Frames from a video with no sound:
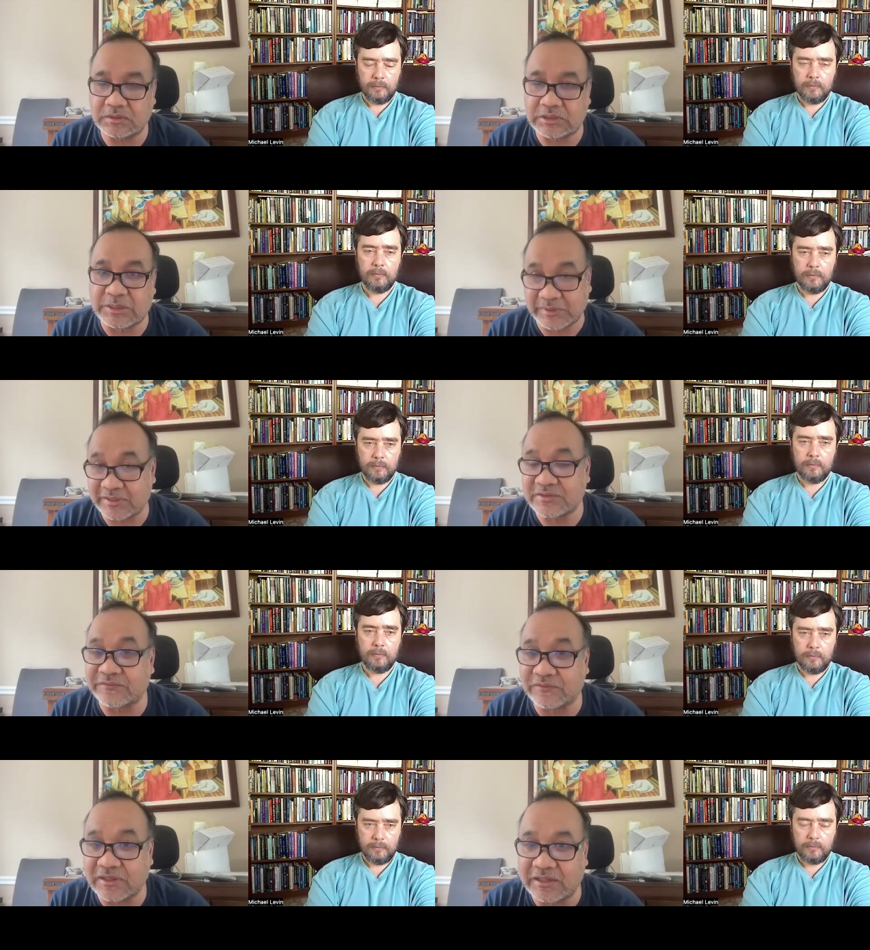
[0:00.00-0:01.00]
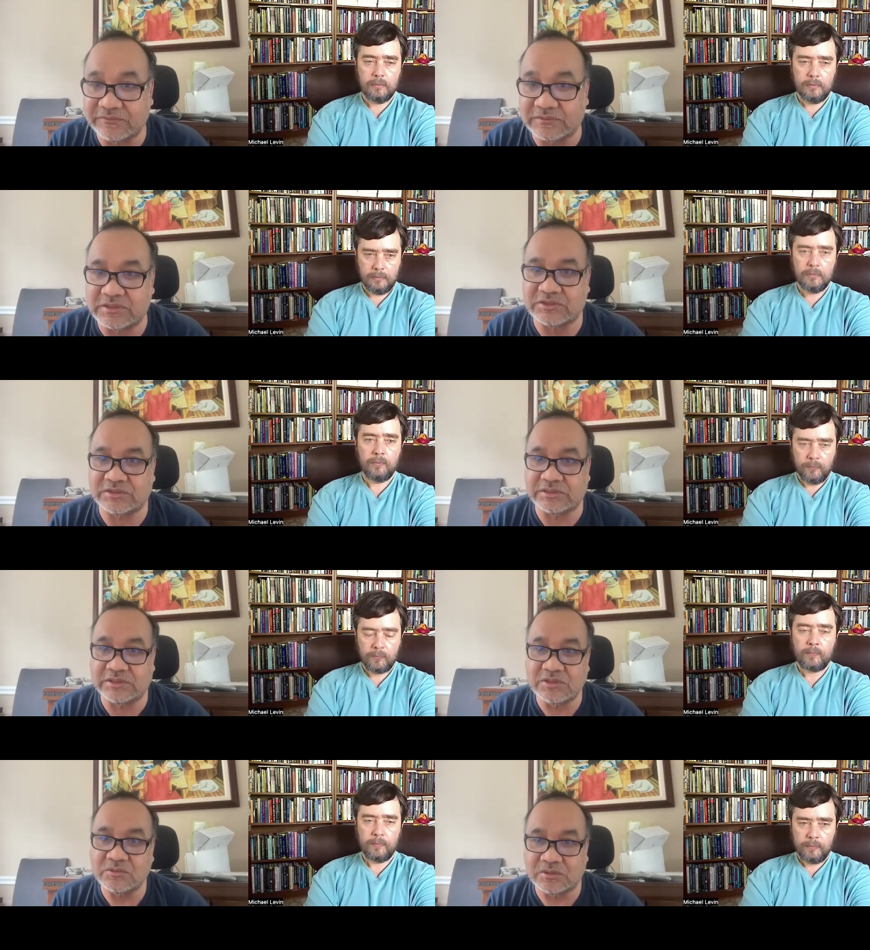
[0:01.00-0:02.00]
Speaker 1: keeping itself alive, essentially,
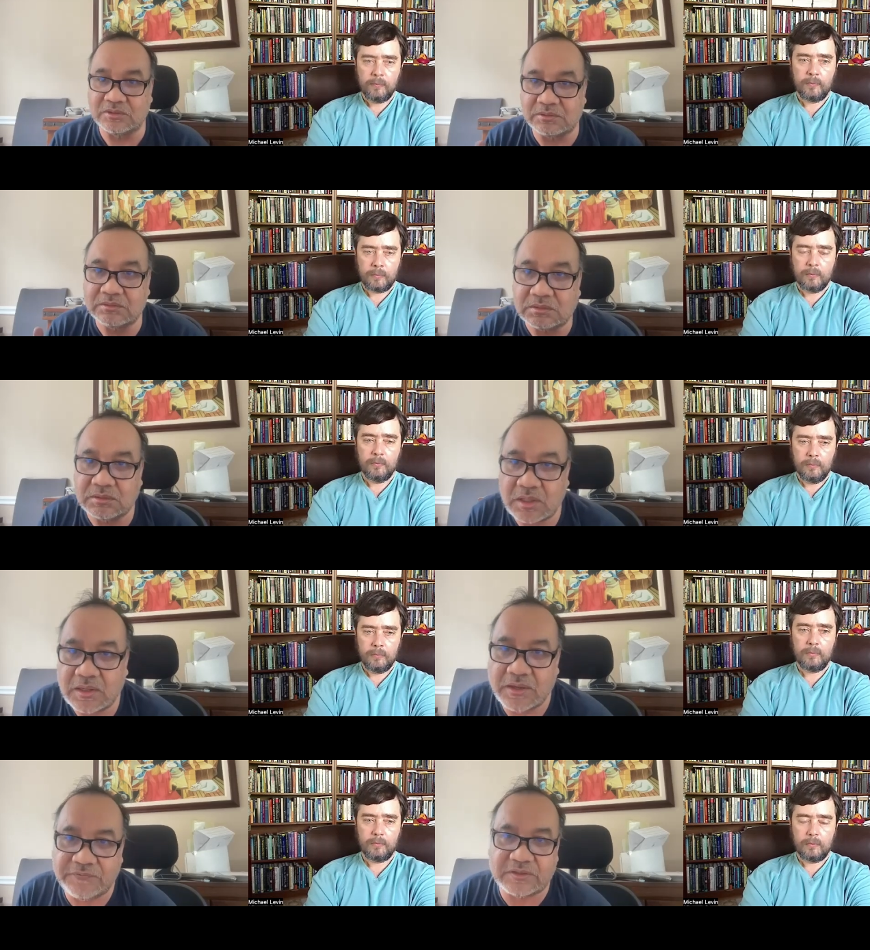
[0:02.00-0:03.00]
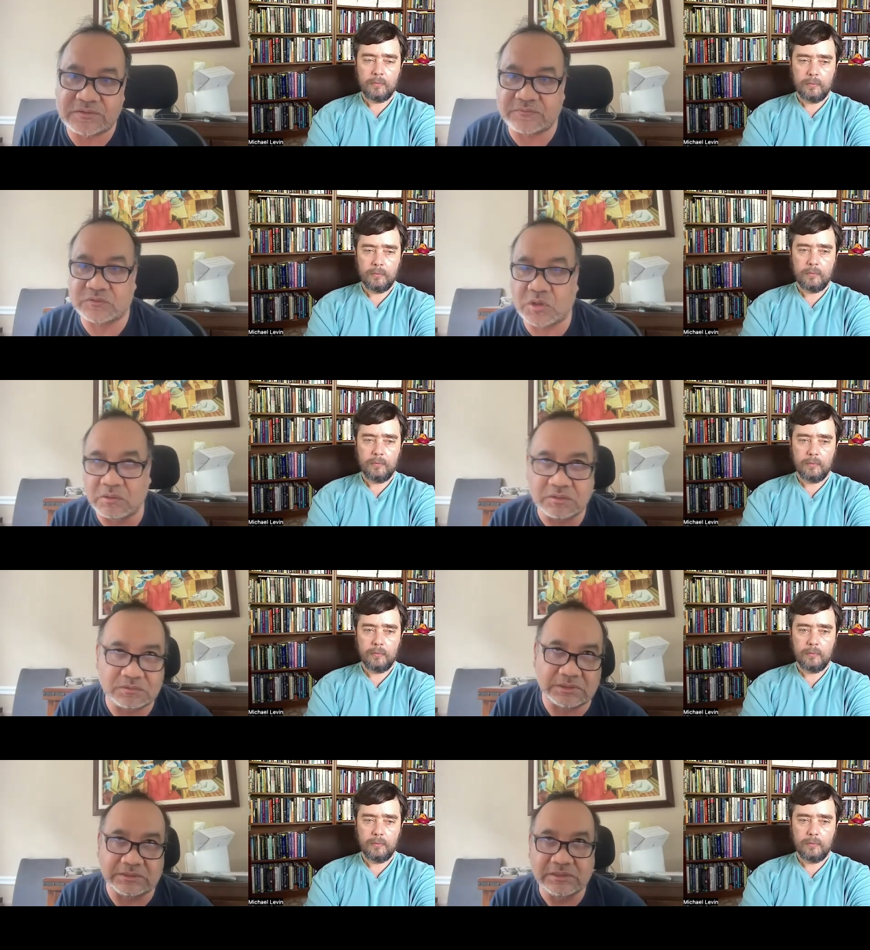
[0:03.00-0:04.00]
or having itself grow,
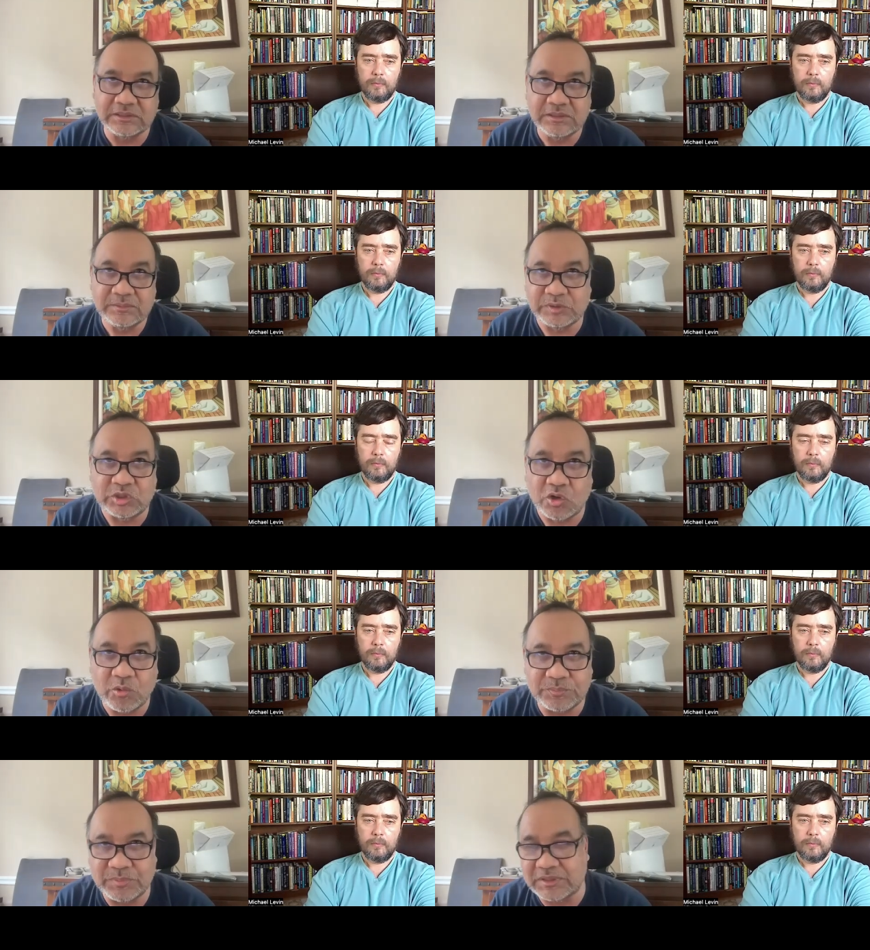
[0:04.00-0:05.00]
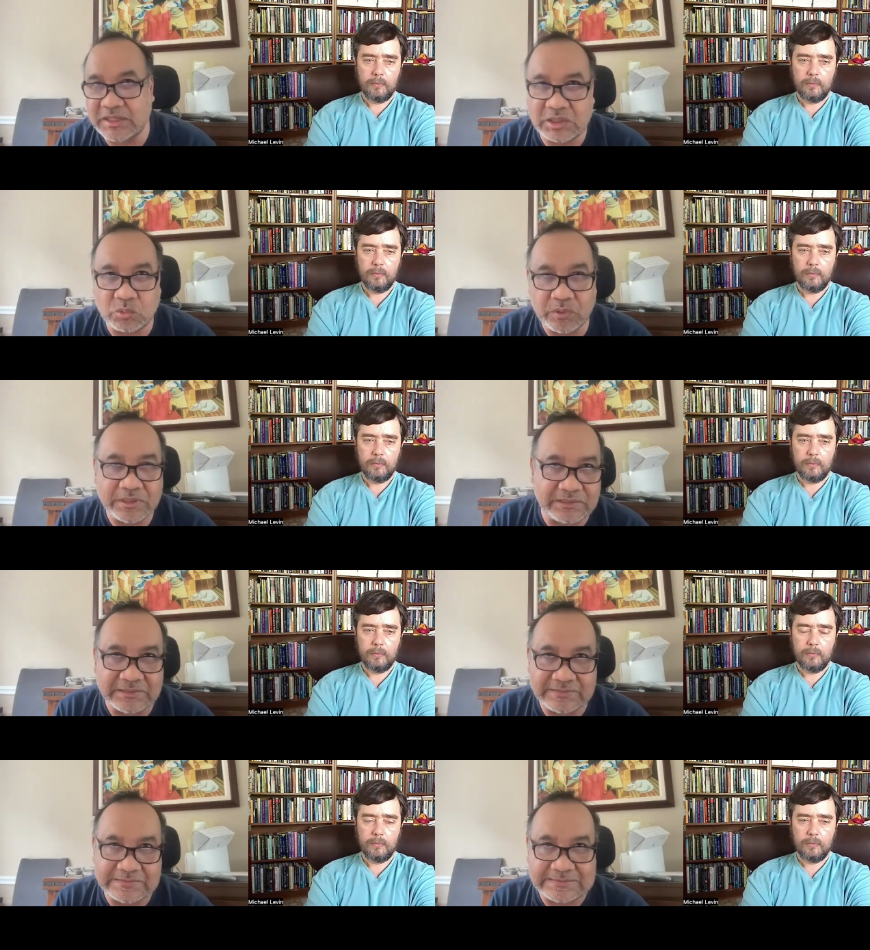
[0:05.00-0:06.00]
right? But you're always beginning with
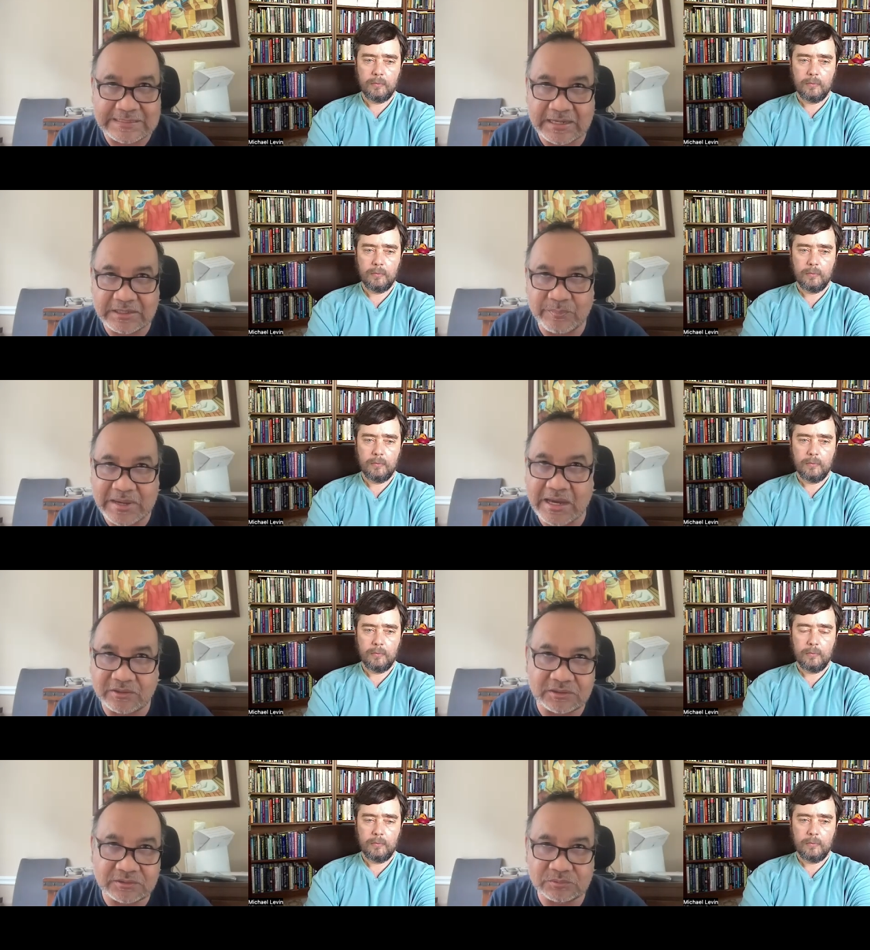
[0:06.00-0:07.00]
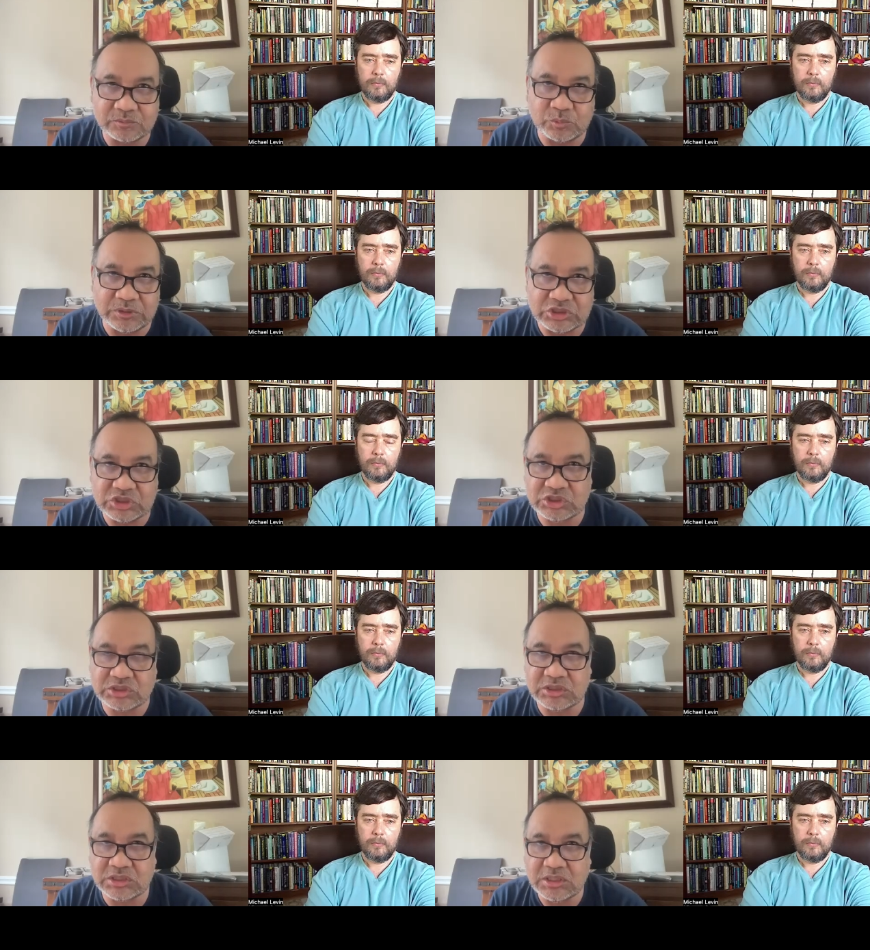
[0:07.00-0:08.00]
this kind of matter,
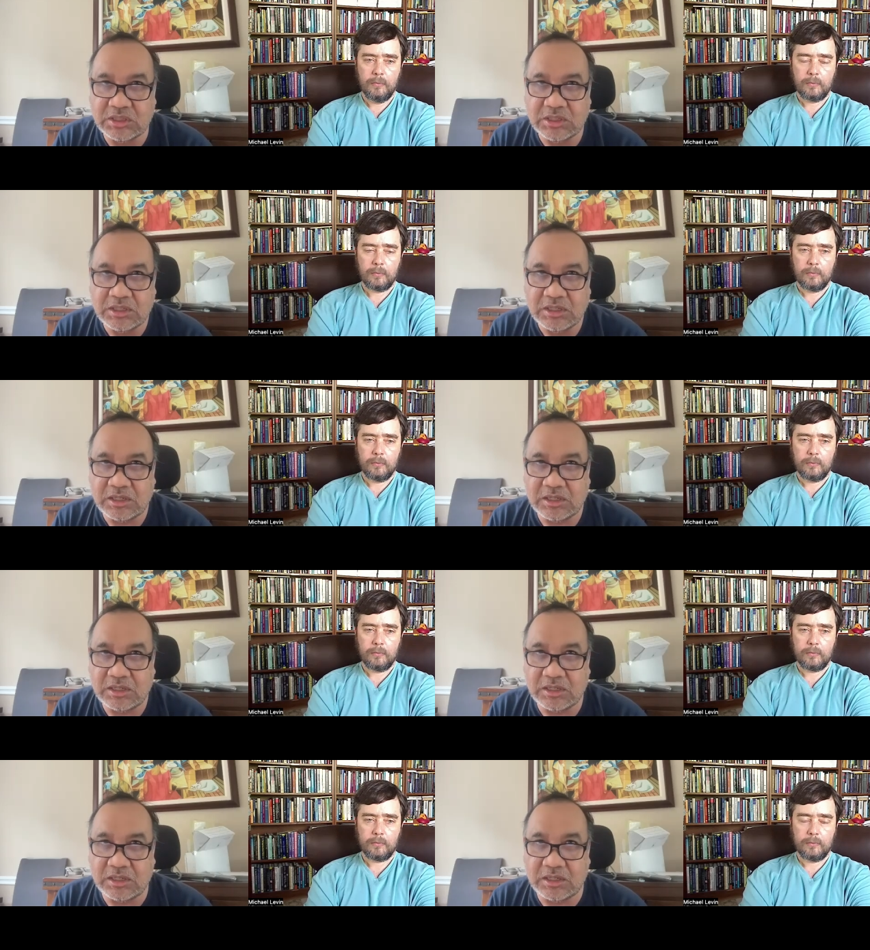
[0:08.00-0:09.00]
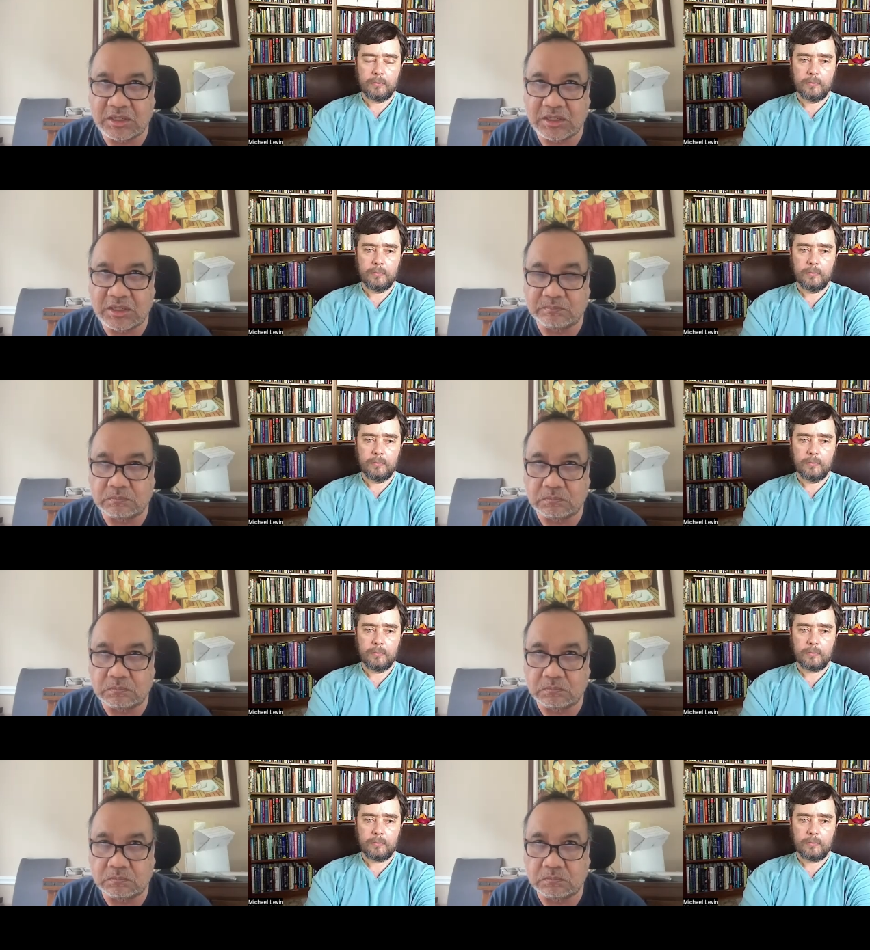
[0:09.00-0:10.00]
which
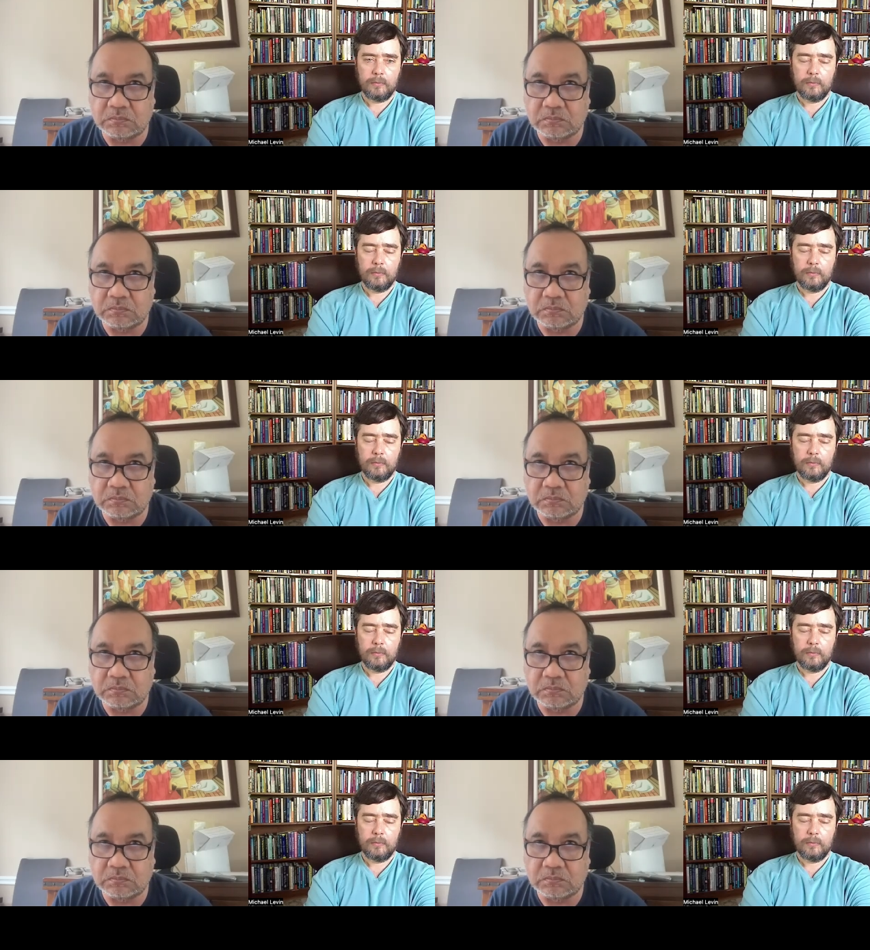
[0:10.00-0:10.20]
um,